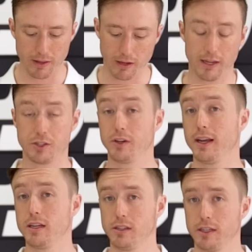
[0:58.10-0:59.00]
and allows you
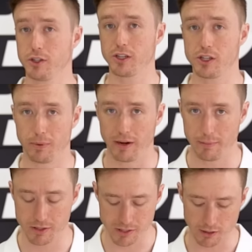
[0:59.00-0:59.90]
to easily adjust your
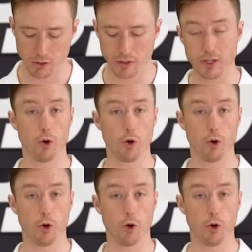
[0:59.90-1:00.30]
parameters, including